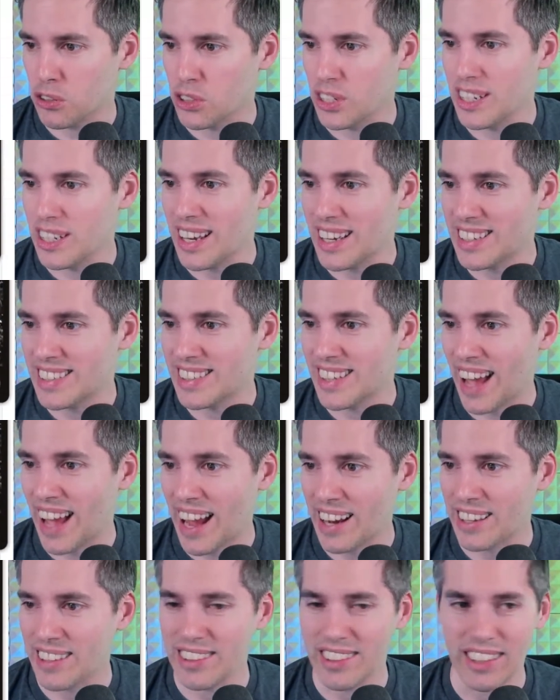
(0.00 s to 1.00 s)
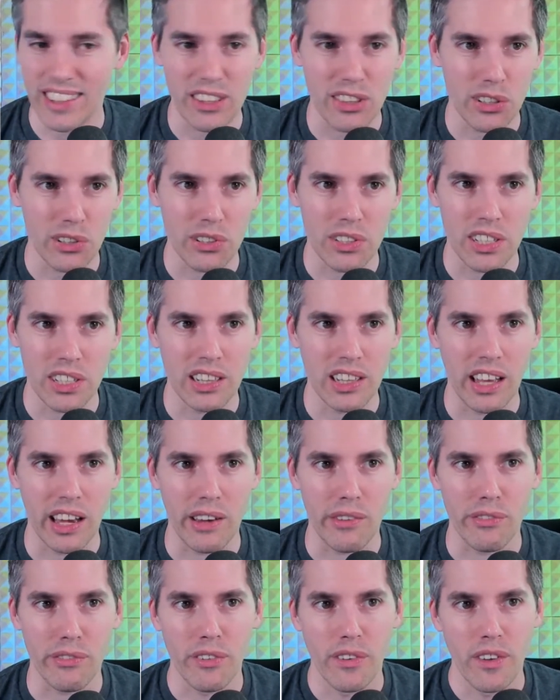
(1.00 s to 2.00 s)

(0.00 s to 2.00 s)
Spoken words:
You need exactly 13 life.